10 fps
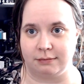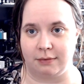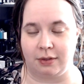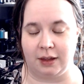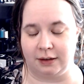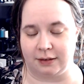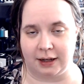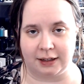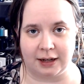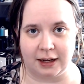things
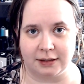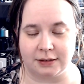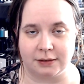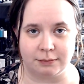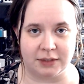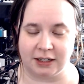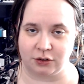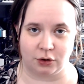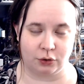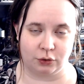like that,
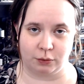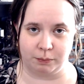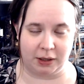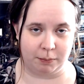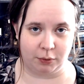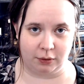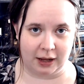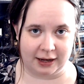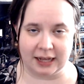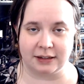there's also people
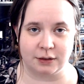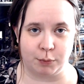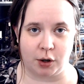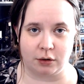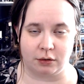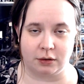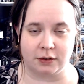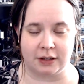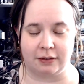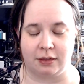against
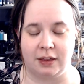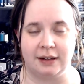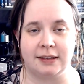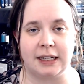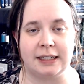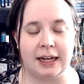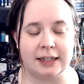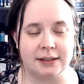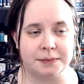portals and things like that,